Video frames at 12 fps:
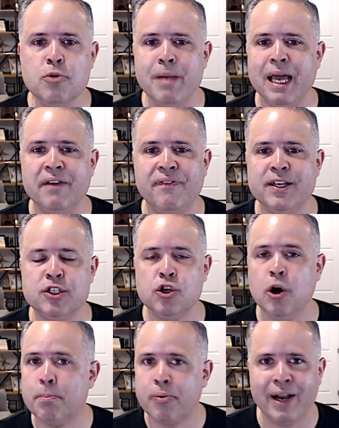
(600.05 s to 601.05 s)
manifest
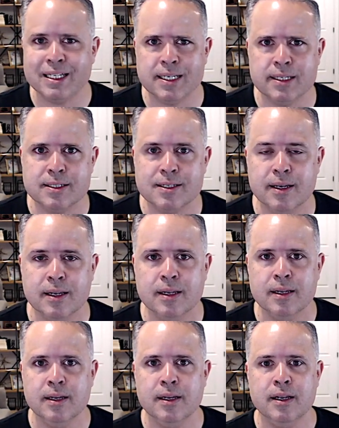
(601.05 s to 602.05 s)
your presence
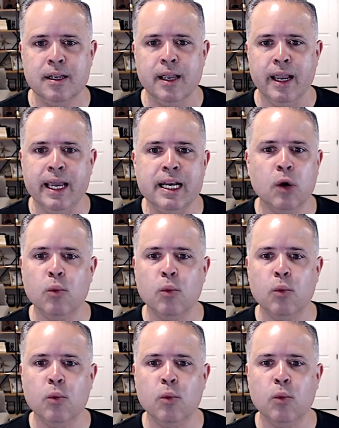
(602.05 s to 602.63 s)
in a